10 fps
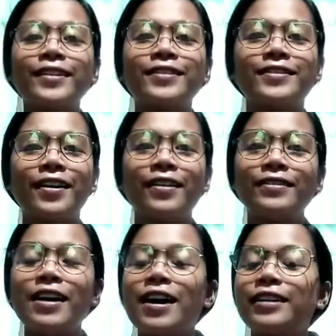
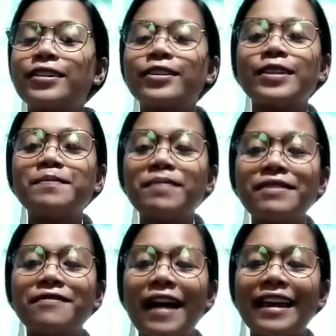So, to
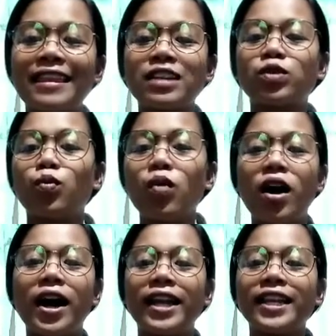simplify this
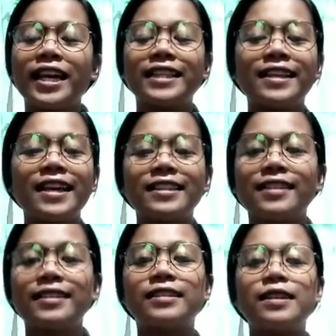one, it is a
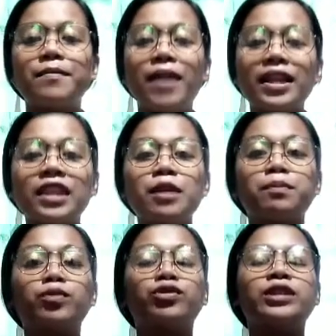systematic
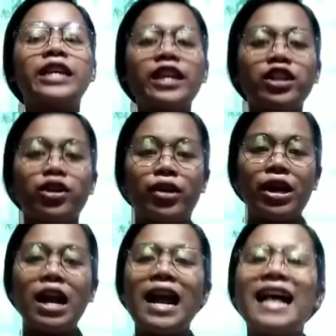
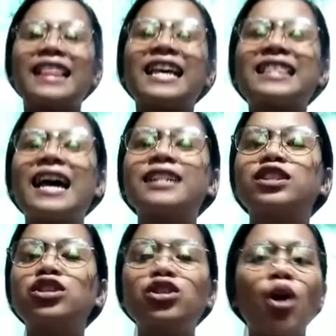procedure that has
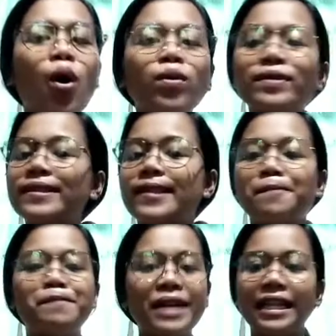no
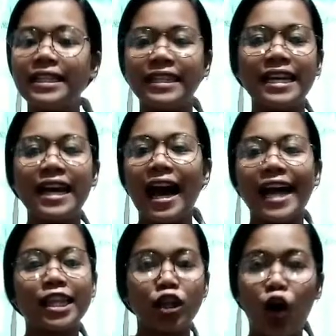stability
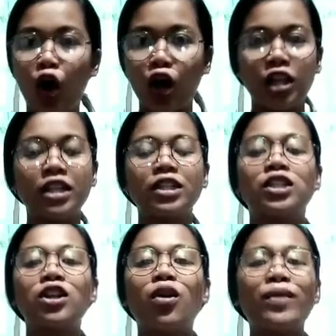at all.
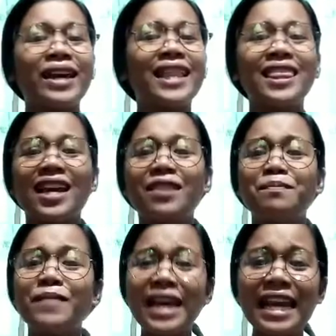So,
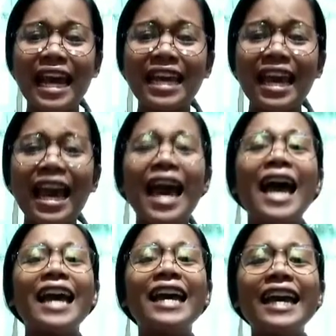meaning
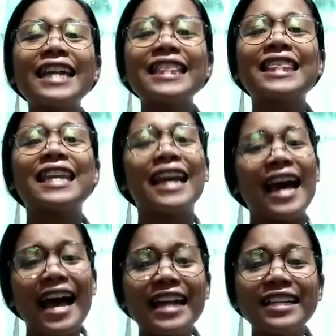it
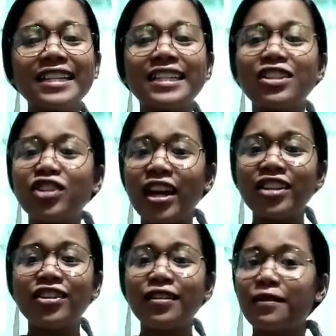can
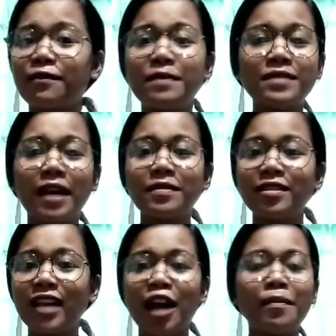change from time to
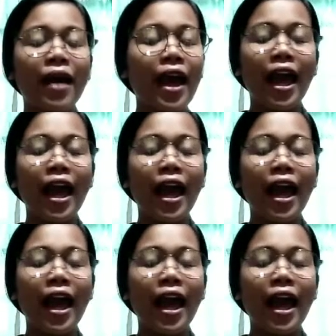time.